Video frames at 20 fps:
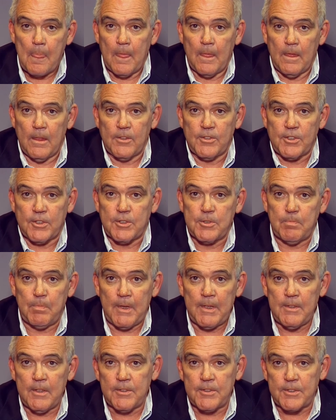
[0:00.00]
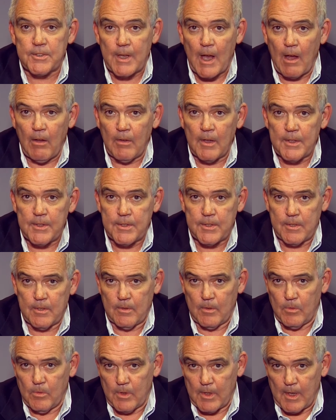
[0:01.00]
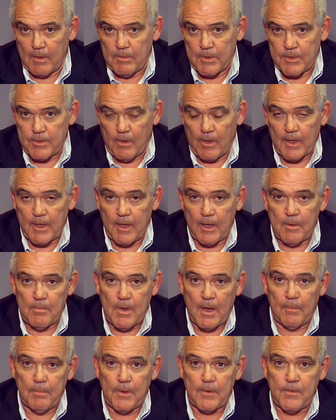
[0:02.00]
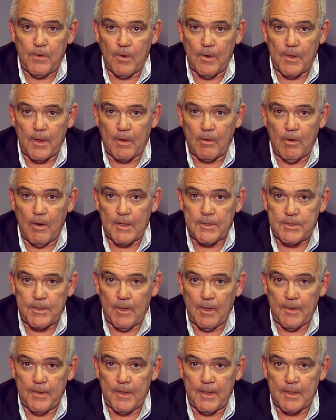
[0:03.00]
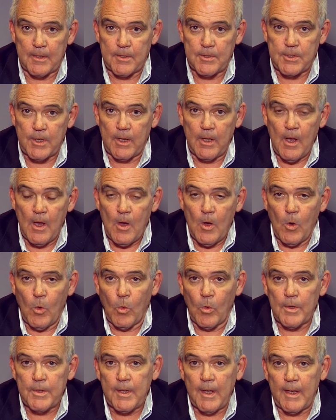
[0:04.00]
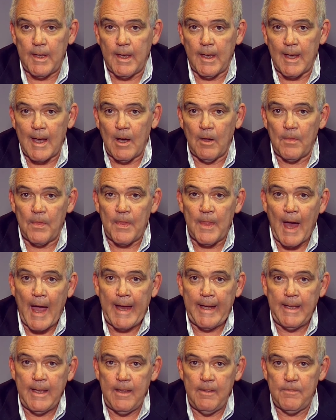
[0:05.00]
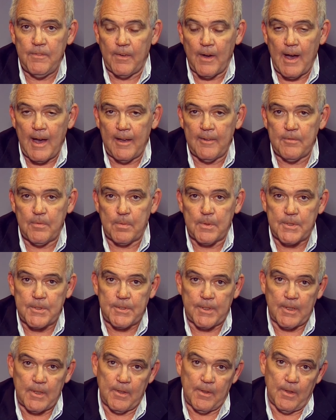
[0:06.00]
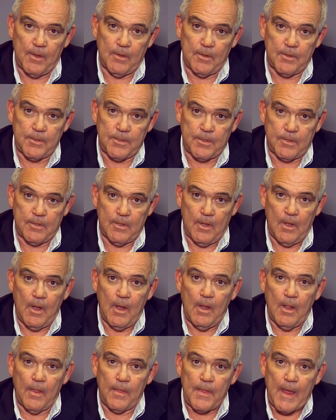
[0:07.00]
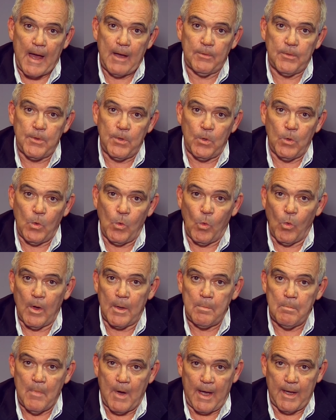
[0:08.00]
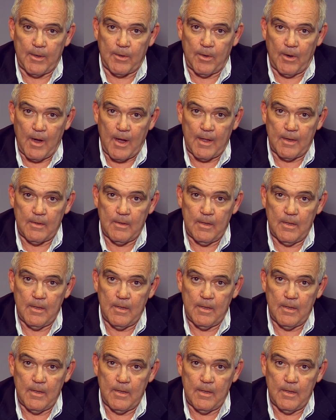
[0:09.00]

The suspended solids, what I was talking about before that cost you all the energy, we're taking out 95% of those down to 1 micron.